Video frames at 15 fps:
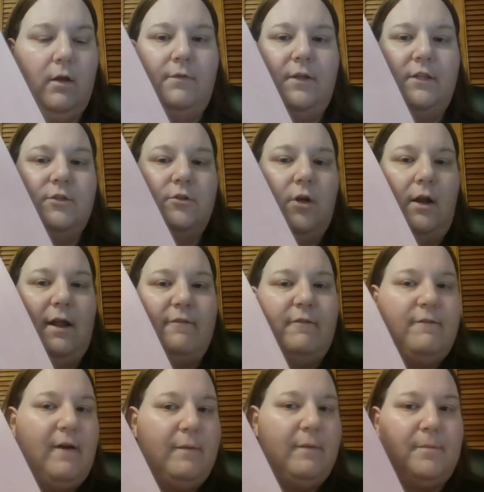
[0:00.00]
They do not have a
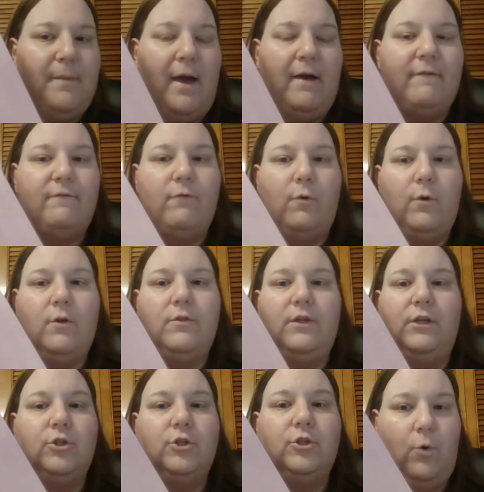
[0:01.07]
fabric mat for
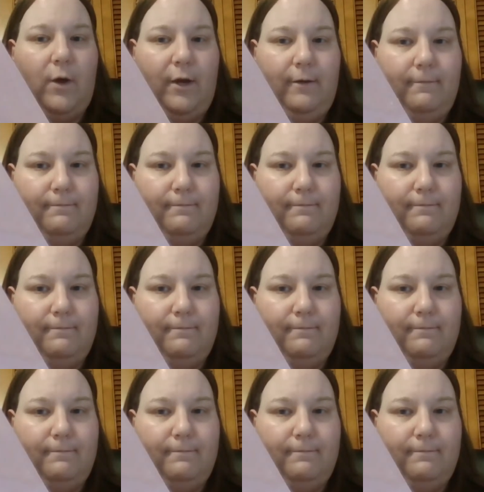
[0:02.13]
the Joy.